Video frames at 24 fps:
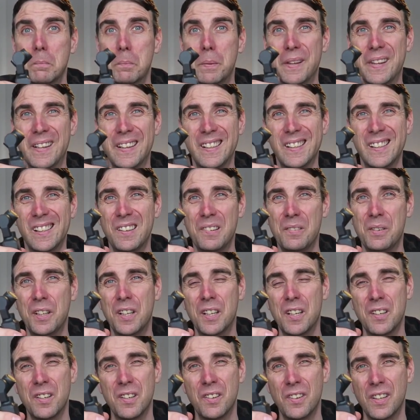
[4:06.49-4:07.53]
But then if you're
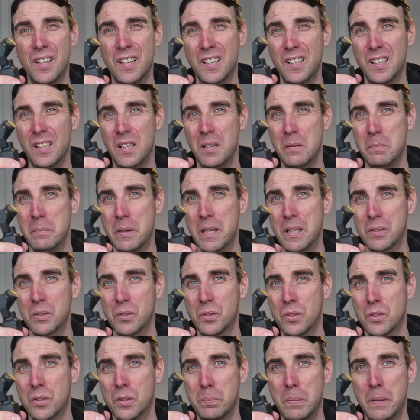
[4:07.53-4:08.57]
going to do that, you may as
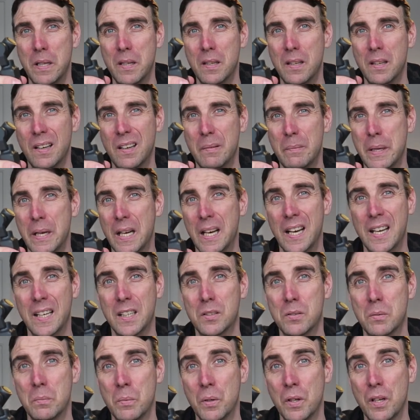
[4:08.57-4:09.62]
well just spend a little bit of
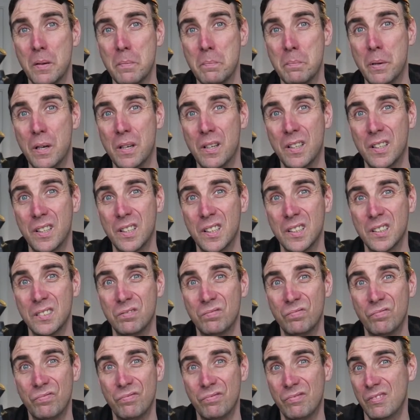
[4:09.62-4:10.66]
extra money and buy
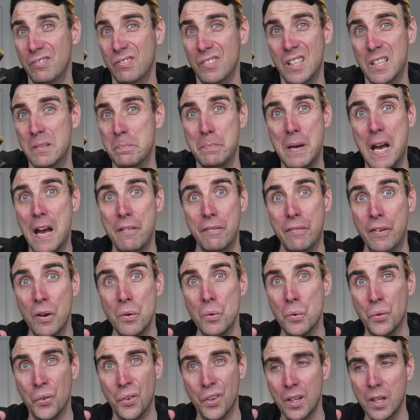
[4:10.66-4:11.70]
a better
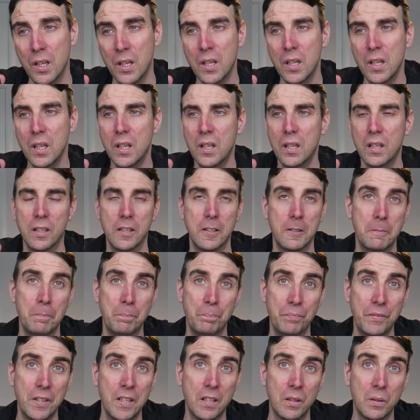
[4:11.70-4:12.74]
phone.
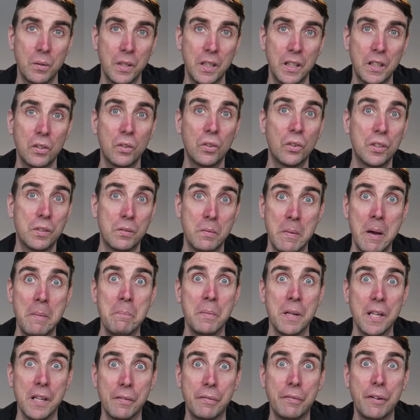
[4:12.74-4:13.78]
Um, you know, you can always
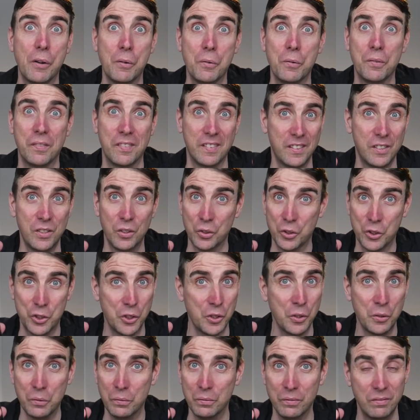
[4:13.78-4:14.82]
remember your phone does
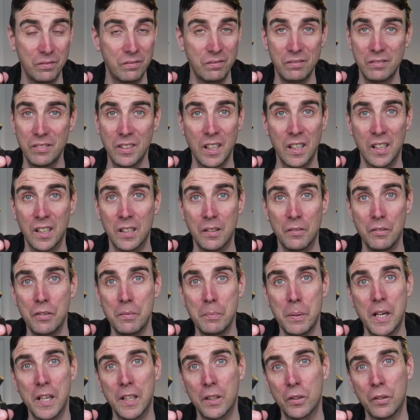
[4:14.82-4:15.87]
shoot uh, if
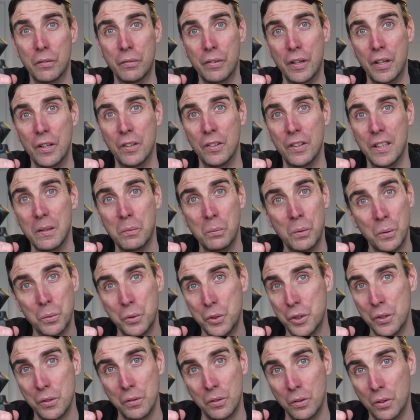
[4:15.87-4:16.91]
you buy a good phone, it will
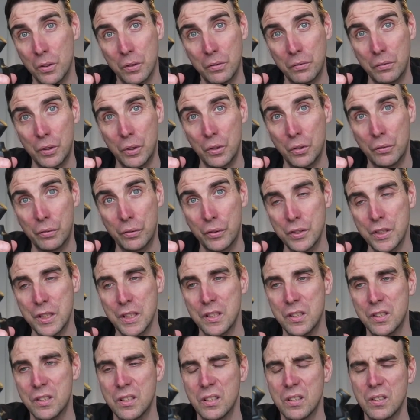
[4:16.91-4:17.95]
shoot good good footage.